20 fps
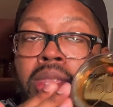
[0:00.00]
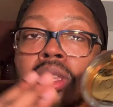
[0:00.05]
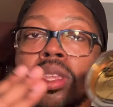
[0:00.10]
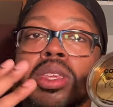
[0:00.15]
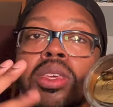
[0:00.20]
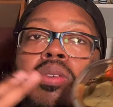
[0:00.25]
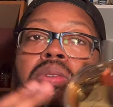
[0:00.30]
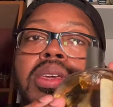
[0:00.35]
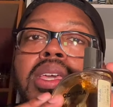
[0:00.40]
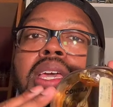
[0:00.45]

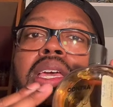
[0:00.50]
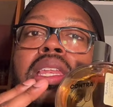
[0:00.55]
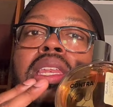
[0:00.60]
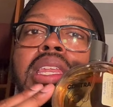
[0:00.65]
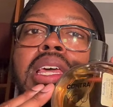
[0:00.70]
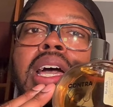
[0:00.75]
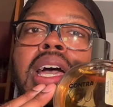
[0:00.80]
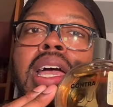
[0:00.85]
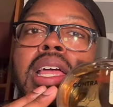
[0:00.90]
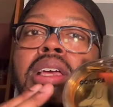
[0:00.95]
You
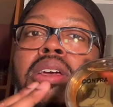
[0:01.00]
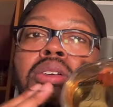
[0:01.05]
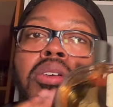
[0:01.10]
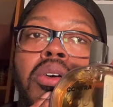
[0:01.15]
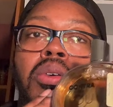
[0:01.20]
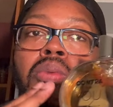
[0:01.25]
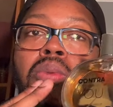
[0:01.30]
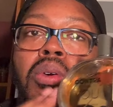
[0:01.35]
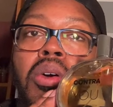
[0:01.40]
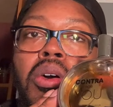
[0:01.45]
cannot
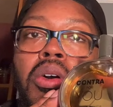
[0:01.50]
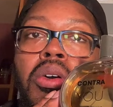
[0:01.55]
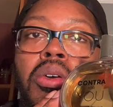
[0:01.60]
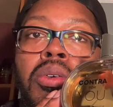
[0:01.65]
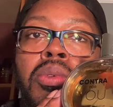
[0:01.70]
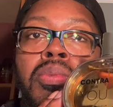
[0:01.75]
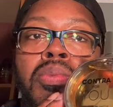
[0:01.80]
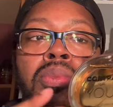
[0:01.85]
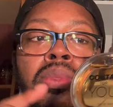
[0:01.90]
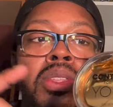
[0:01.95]
go
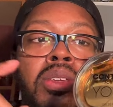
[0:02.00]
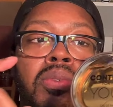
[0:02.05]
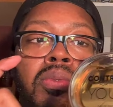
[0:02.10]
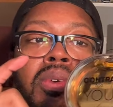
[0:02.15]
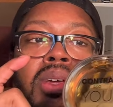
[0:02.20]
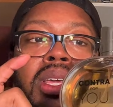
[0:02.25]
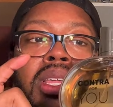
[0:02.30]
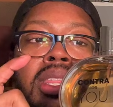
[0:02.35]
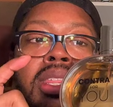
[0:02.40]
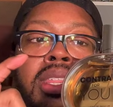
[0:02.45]
wrong
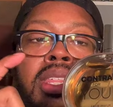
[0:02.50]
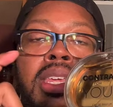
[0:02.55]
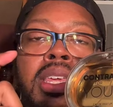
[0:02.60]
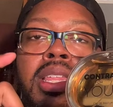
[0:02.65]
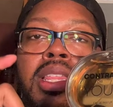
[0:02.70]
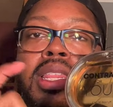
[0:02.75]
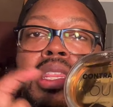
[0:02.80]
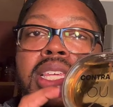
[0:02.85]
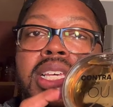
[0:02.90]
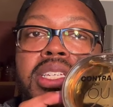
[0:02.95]
with
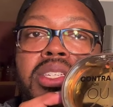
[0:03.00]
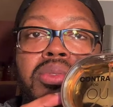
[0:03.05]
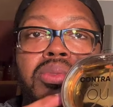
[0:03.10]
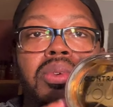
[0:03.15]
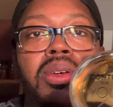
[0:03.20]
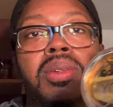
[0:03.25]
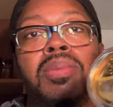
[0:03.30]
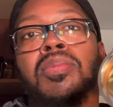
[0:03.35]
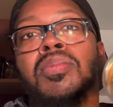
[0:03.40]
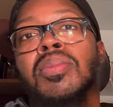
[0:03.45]
this
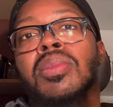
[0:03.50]
one.